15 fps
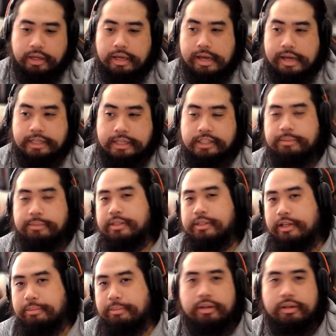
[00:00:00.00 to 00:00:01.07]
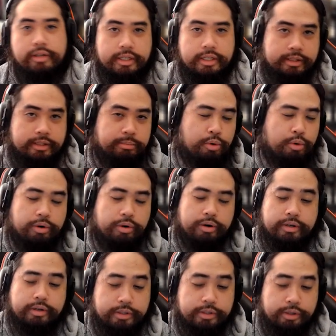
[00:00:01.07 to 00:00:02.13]
It seems like my luck is
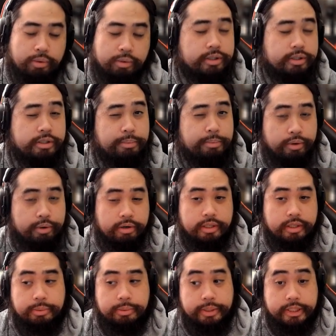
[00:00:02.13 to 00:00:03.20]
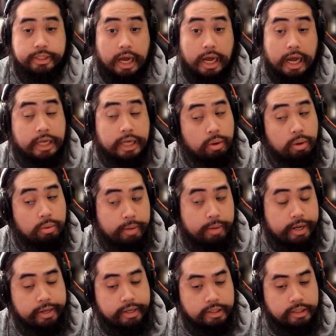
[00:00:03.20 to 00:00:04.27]
more towards the support cards, which I don't
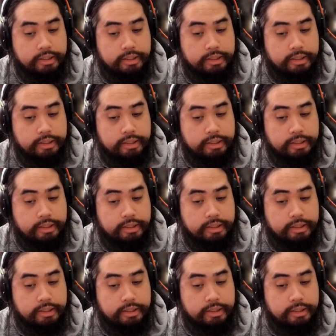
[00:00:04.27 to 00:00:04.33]
mind.